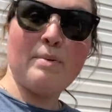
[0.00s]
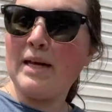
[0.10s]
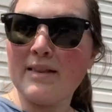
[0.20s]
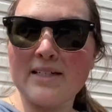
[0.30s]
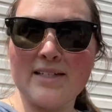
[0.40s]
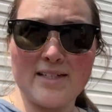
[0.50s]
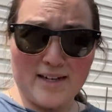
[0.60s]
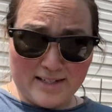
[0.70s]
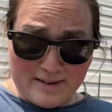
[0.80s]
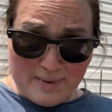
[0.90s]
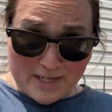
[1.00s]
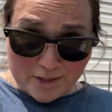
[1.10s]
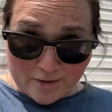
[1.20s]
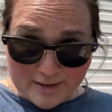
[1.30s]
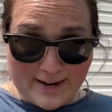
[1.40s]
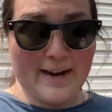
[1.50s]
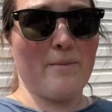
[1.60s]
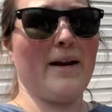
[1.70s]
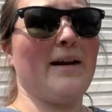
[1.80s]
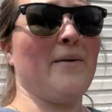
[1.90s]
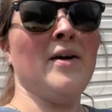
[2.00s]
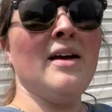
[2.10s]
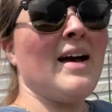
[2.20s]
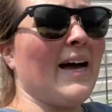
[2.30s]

being this disgusting monster that I am right now. I